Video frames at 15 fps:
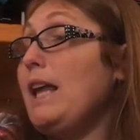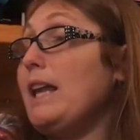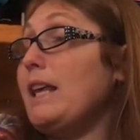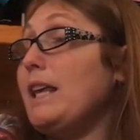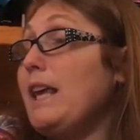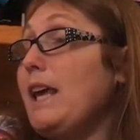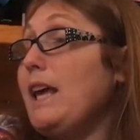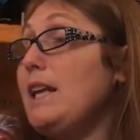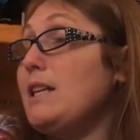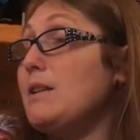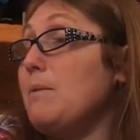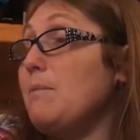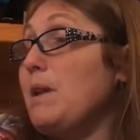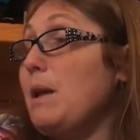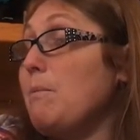a kingdom
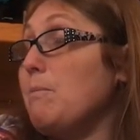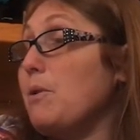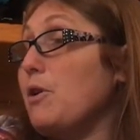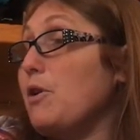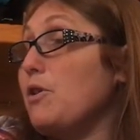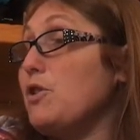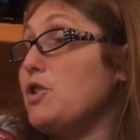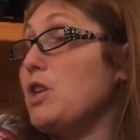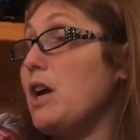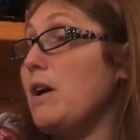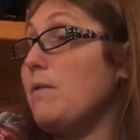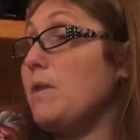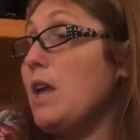named Persia,